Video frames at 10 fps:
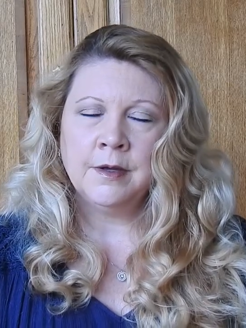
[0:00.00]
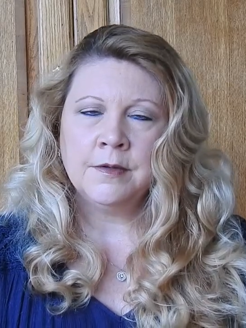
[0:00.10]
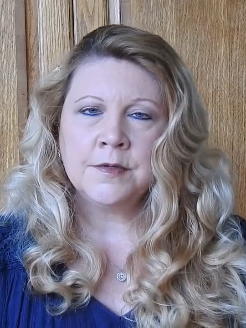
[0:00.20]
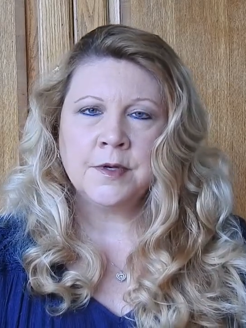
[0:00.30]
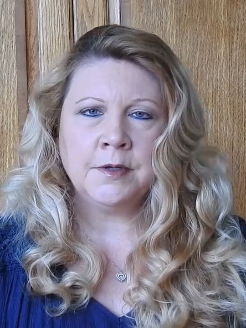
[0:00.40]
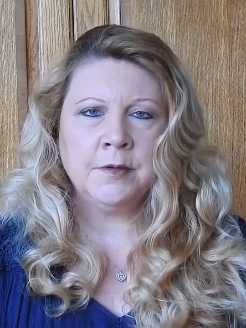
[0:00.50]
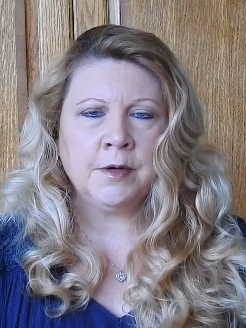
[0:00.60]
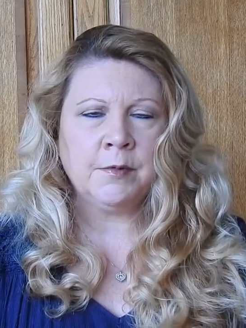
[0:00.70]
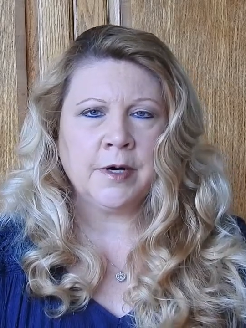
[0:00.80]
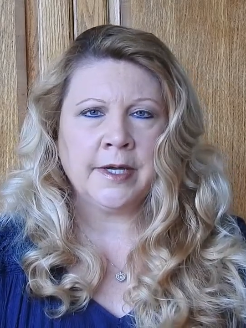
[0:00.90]
So you
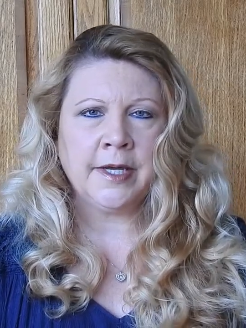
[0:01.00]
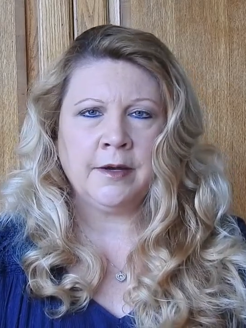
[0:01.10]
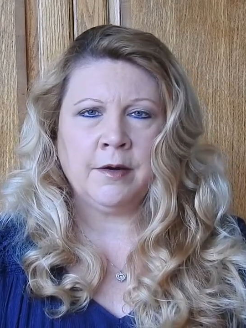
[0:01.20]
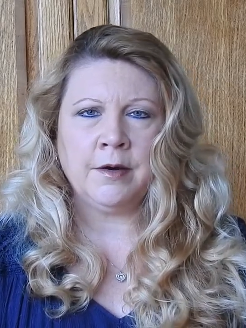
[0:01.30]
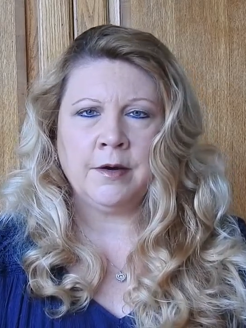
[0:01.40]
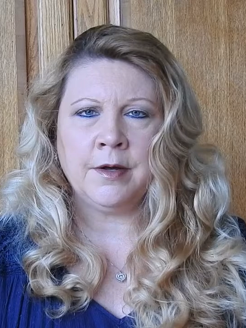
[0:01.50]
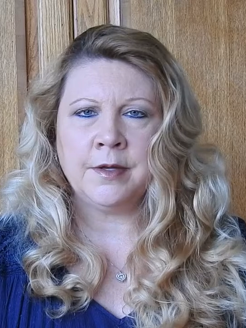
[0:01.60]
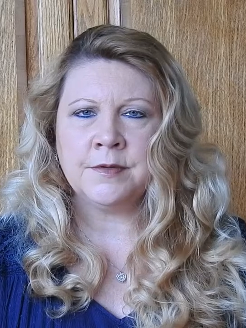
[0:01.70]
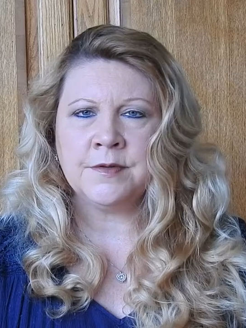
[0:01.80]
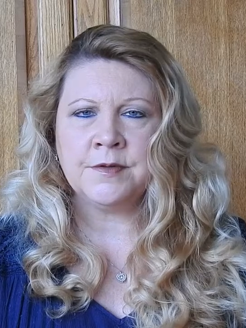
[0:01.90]
were working
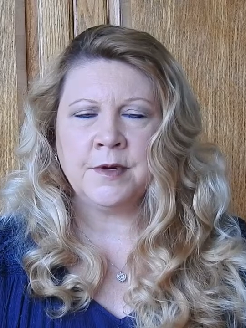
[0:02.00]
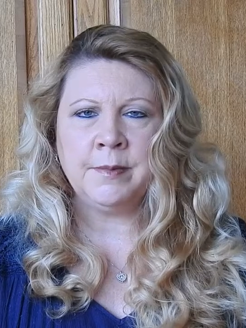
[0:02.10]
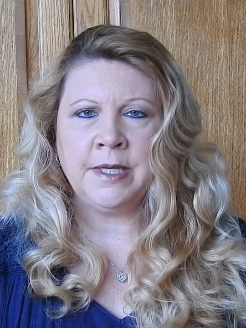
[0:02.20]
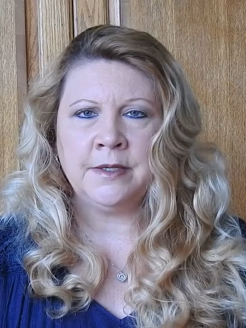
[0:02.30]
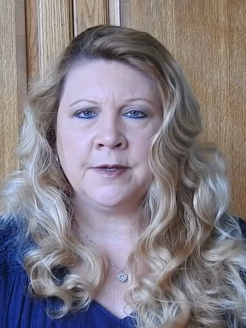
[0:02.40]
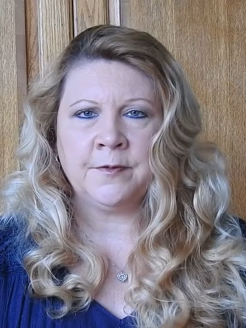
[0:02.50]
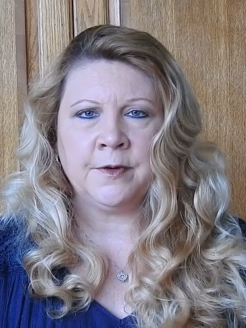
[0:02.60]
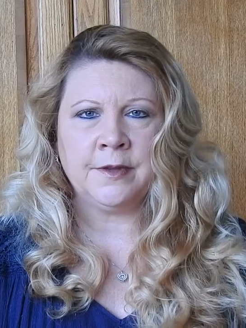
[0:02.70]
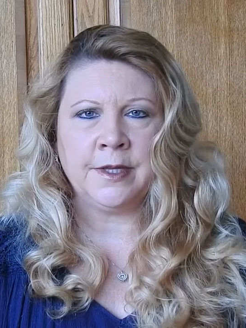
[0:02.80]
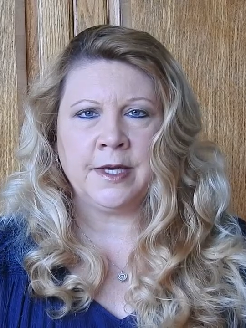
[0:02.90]
on so many
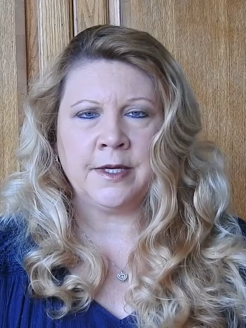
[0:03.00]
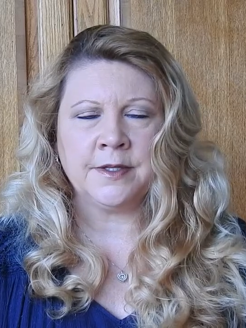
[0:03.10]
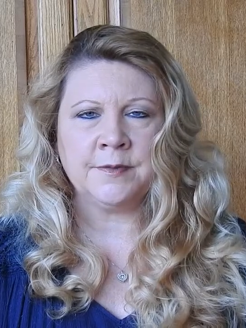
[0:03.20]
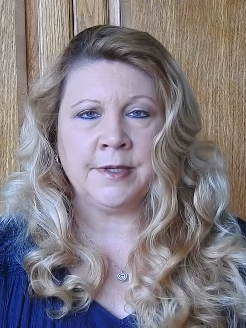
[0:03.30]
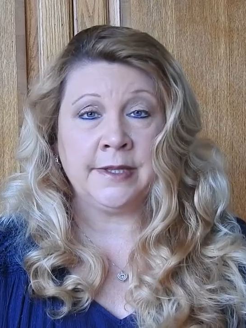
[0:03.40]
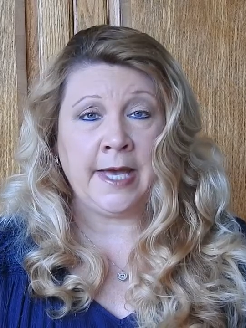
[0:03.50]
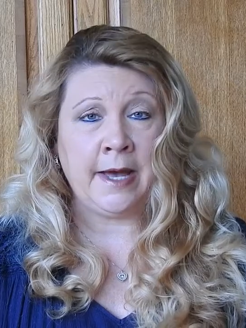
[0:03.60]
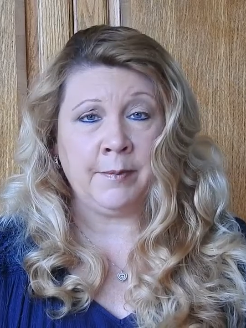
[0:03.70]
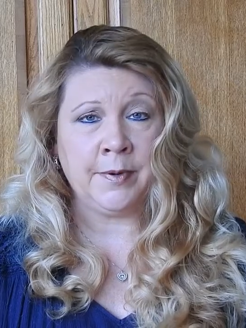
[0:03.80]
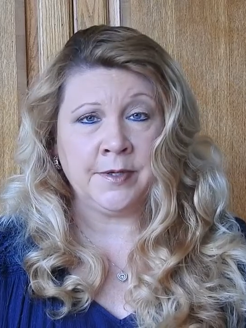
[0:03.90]
different things with
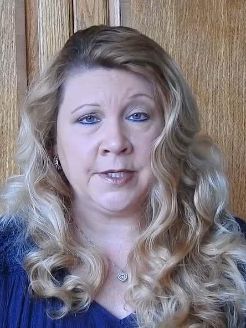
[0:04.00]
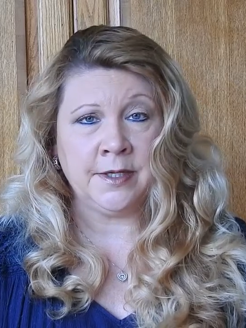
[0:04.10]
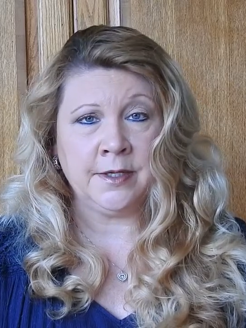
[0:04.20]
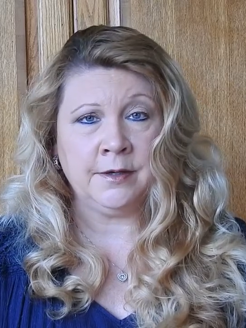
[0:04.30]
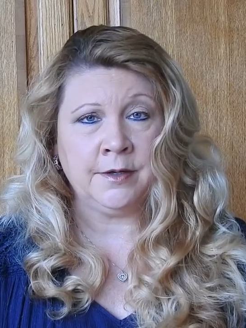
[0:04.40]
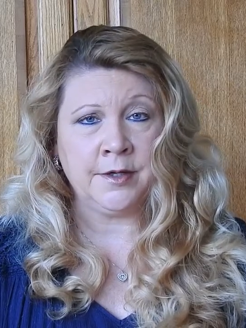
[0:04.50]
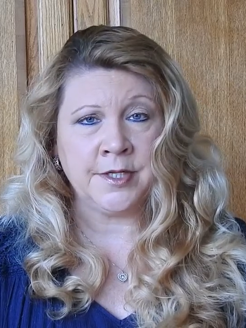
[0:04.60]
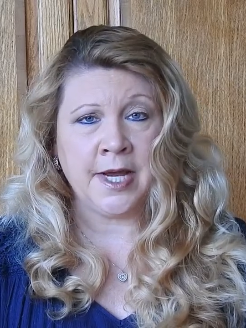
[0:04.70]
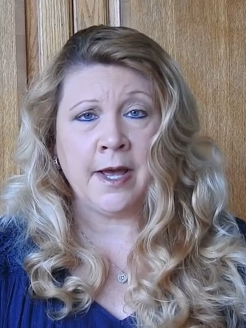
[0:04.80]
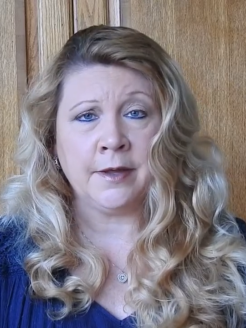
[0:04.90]
that particular
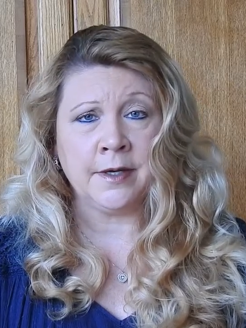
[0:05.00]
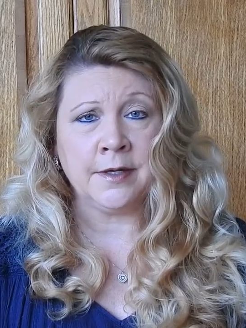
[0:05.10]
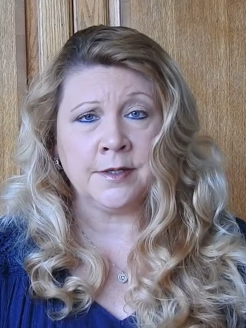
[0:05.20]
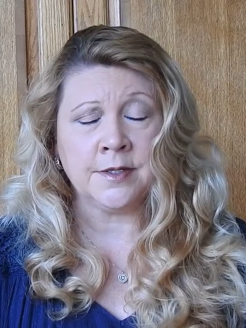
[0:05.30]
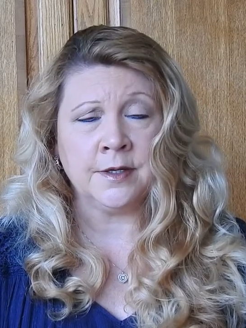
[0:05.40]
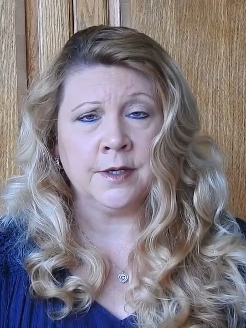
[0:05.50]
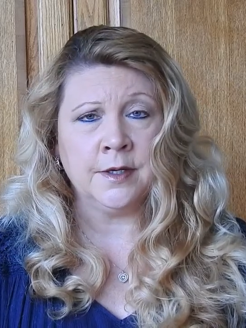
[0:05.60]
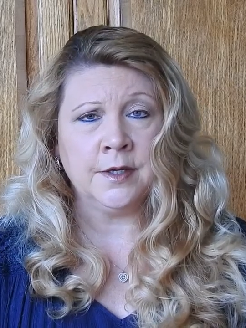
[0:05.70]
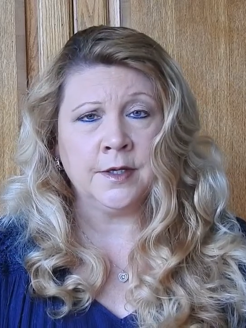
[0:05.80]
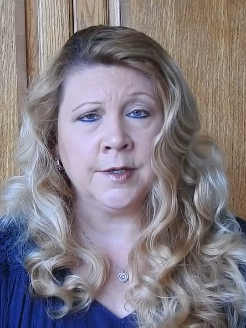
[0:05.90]
challenge.
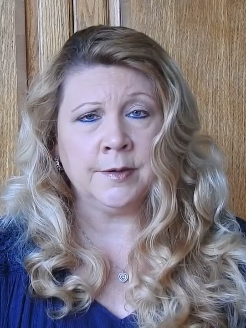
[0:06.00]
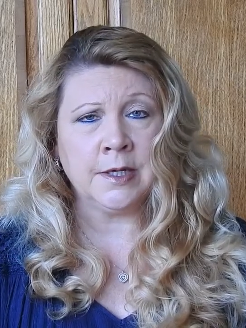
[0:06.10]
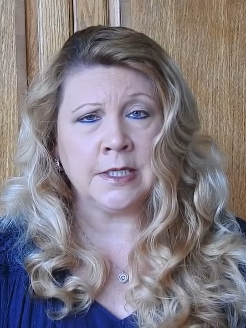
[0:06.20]
You were